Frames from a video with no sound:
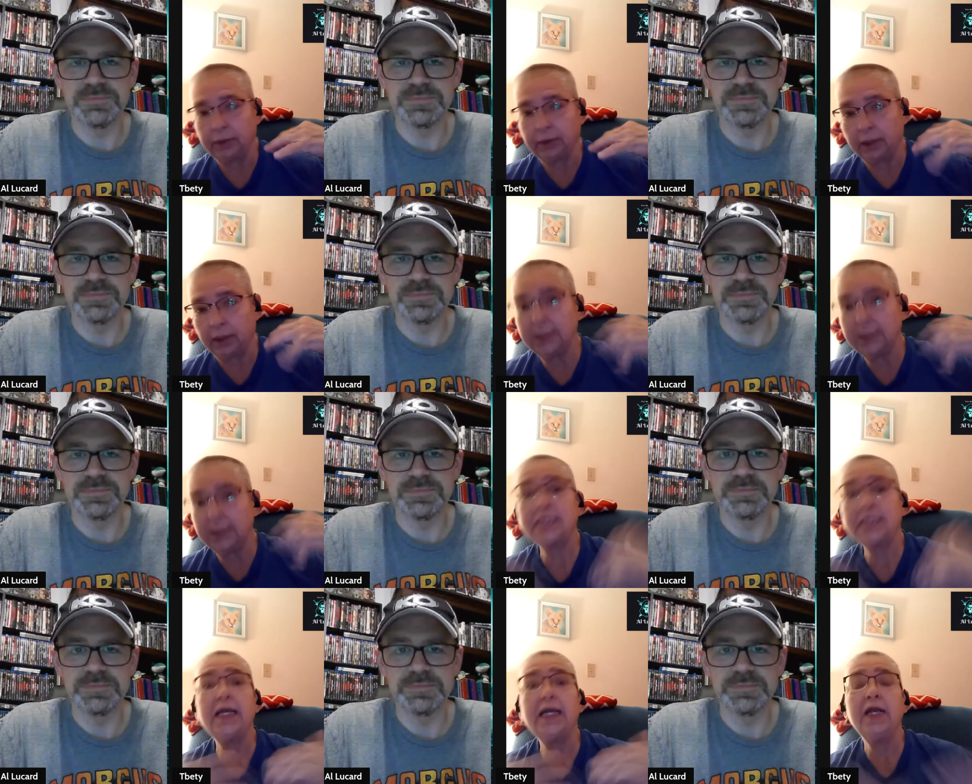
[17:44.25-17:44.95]

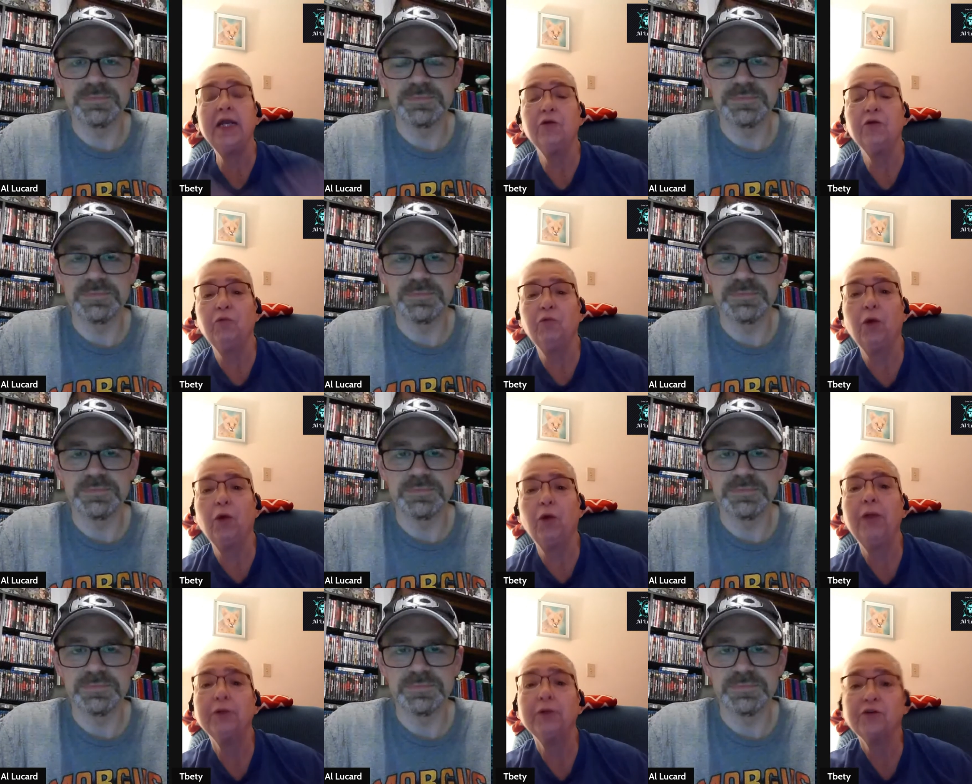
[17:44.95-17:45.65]
Speaker 1: understanding of
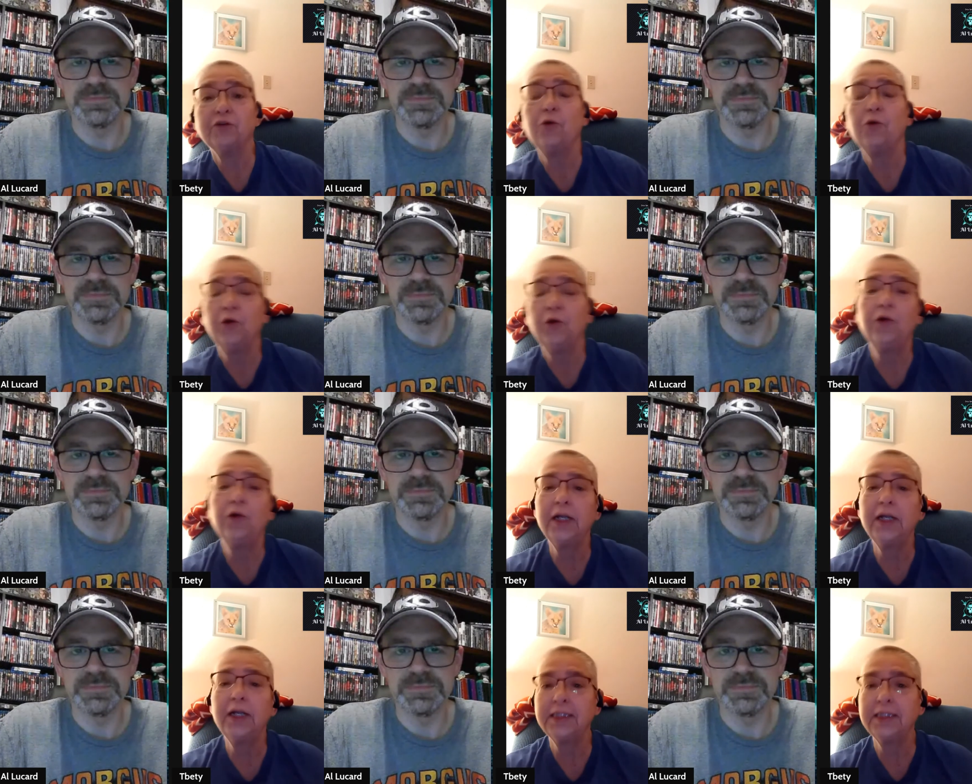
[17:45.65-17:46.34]
what was going
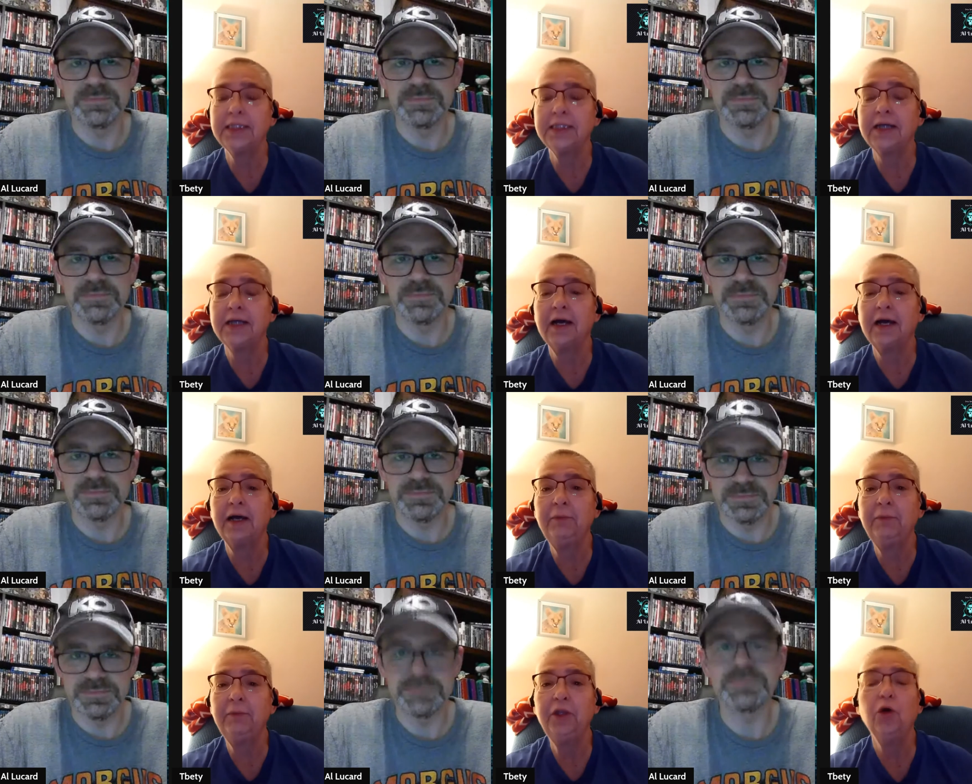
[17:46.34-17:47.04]
on at the
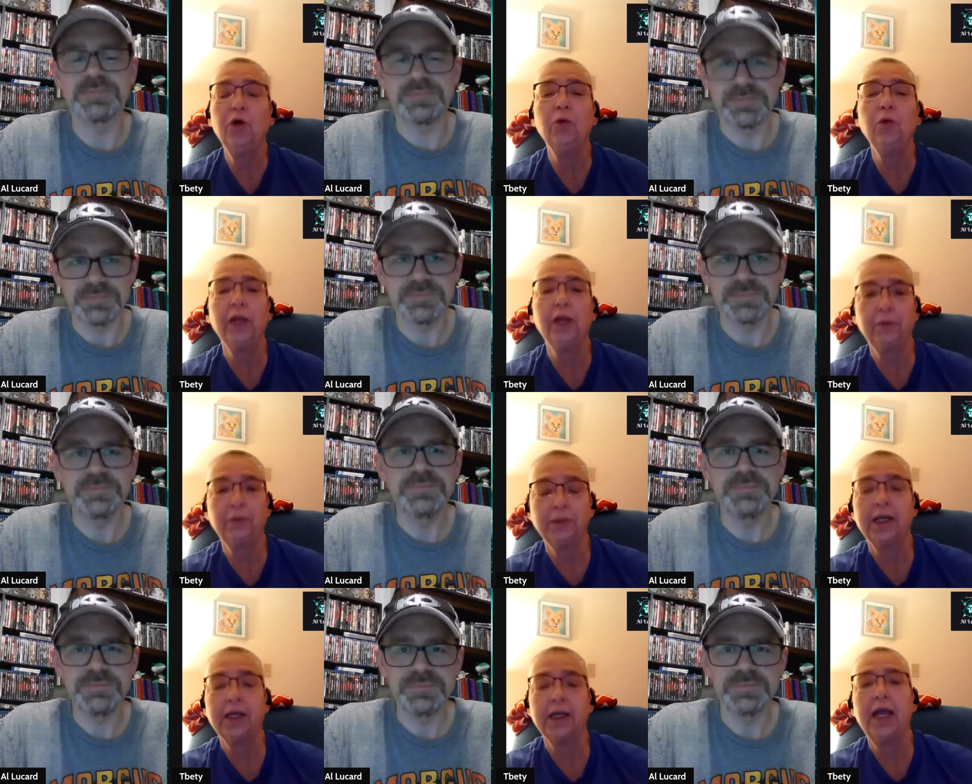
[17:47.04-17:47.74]
time, you know, like with
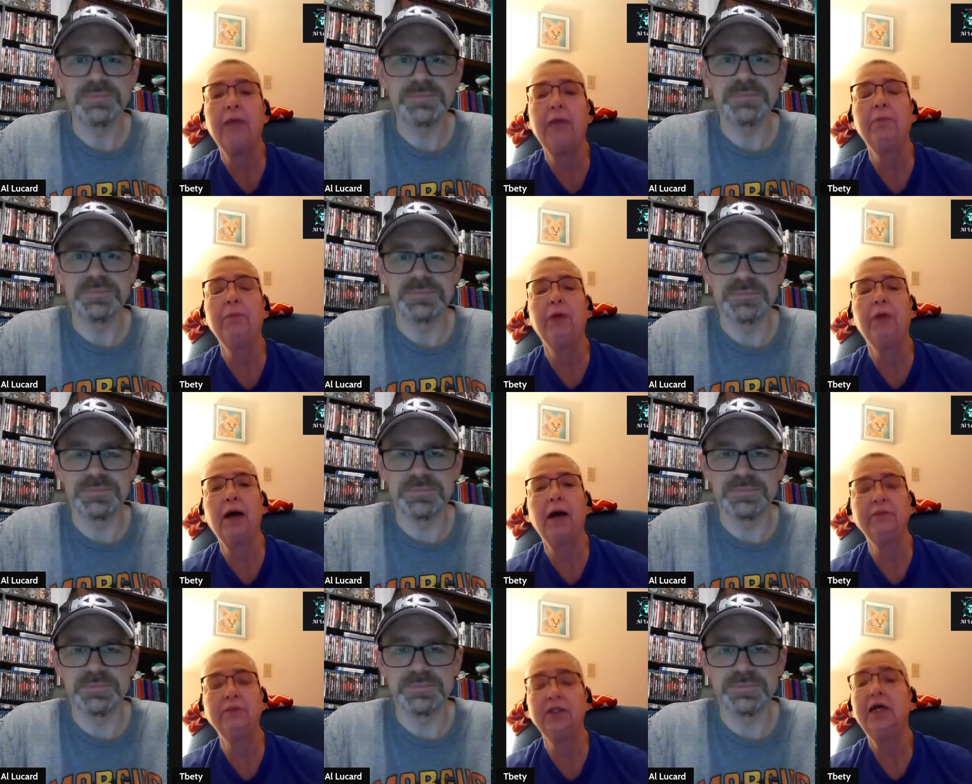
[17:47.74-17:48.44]
the camera
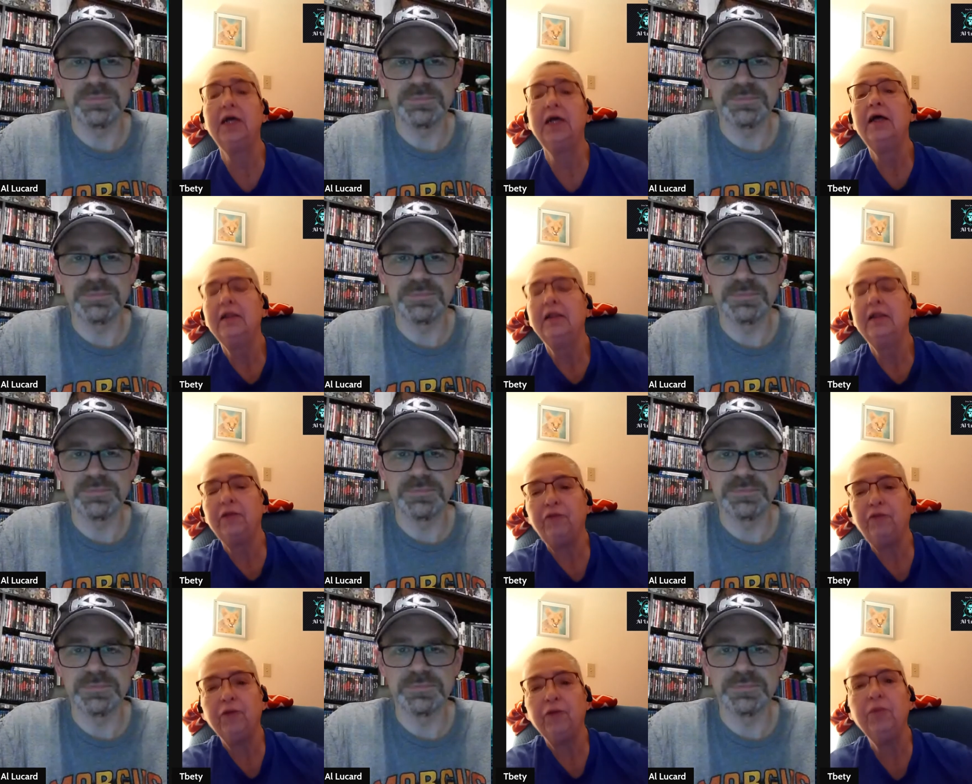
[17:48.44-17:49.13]
problems and they
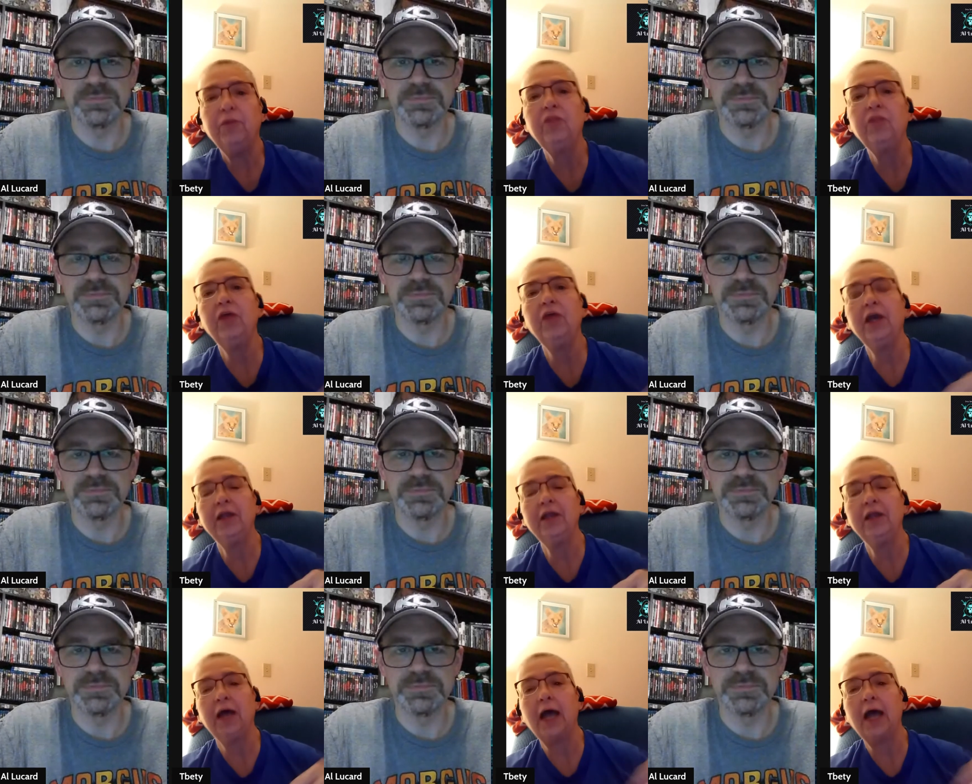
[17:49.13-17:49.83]
filmed the thing
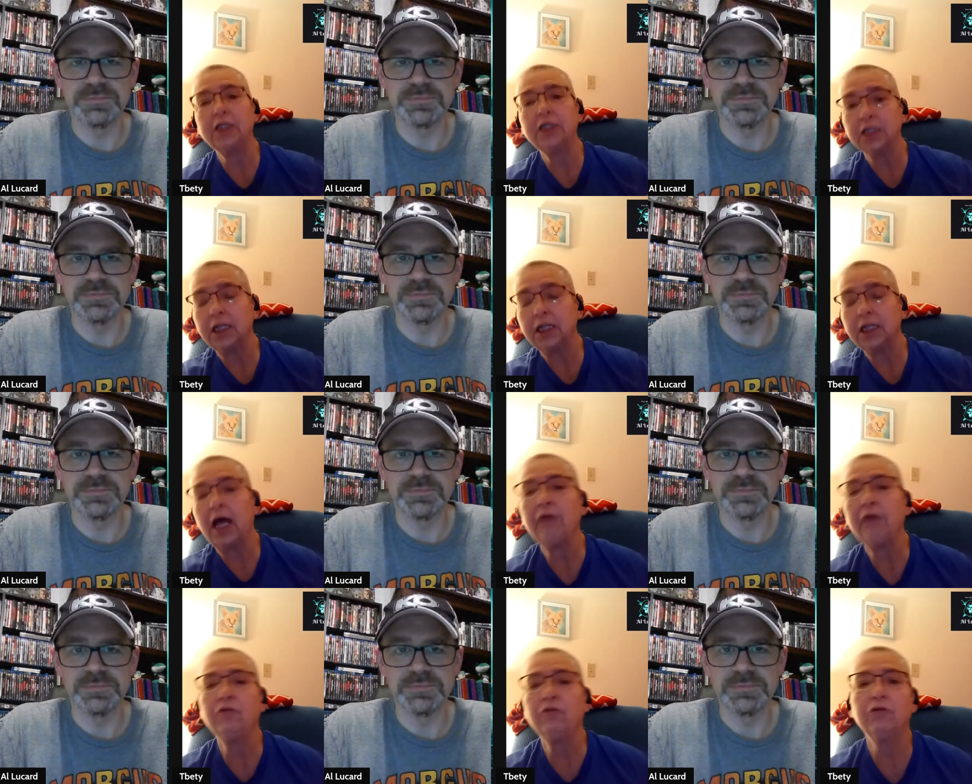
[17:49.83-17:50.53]
in actually
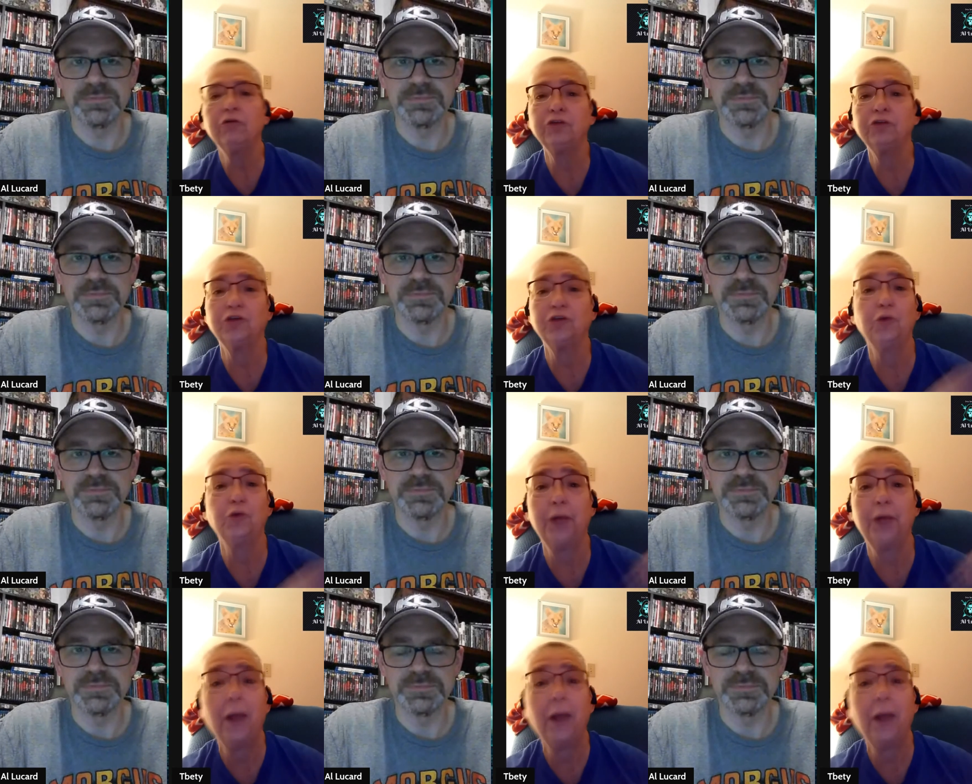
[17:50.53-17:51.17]
live grocery store without